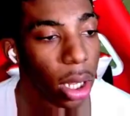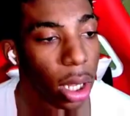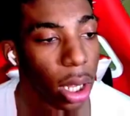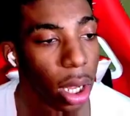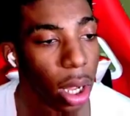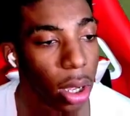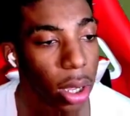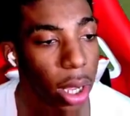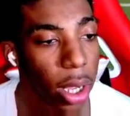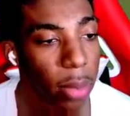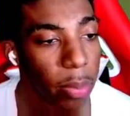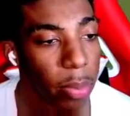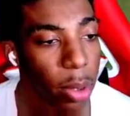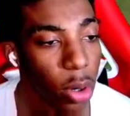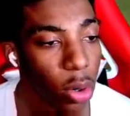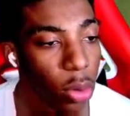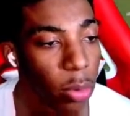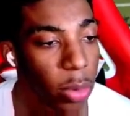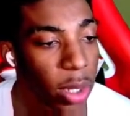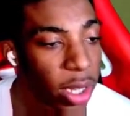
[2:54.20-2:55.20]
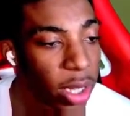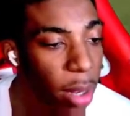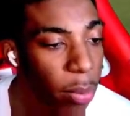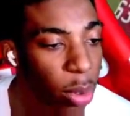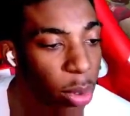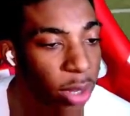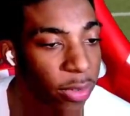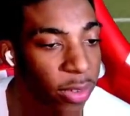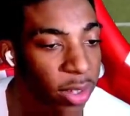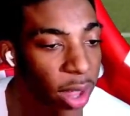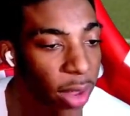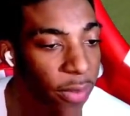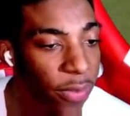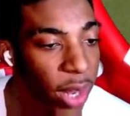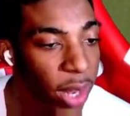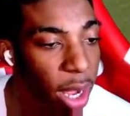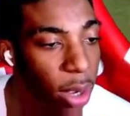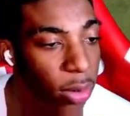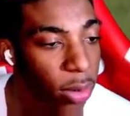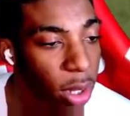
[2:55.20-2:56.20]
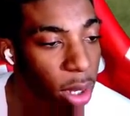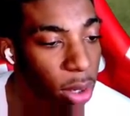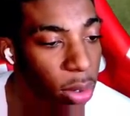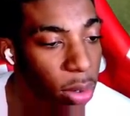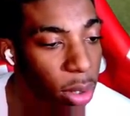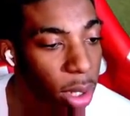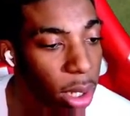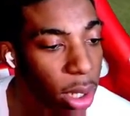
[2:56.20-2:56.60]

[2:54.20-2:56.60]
okay, boom. Hit that boy Zay Flowers though.